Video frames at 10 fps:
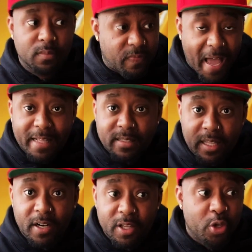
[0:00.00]
That's
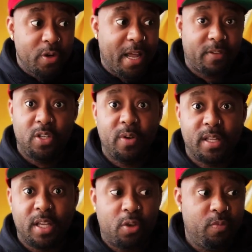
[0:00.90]
literally, you didn't have to do
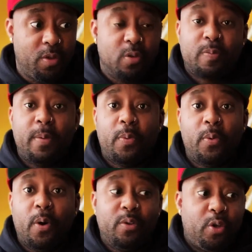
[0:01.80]
anything. Those
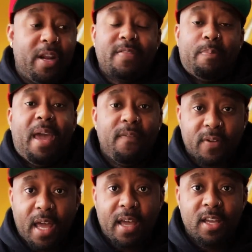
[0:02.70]
people, you didn't have to pay
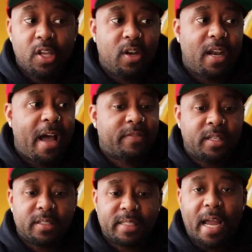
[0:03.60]
for that. You didn't have
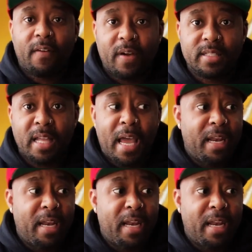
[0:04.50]
to sacrifice that.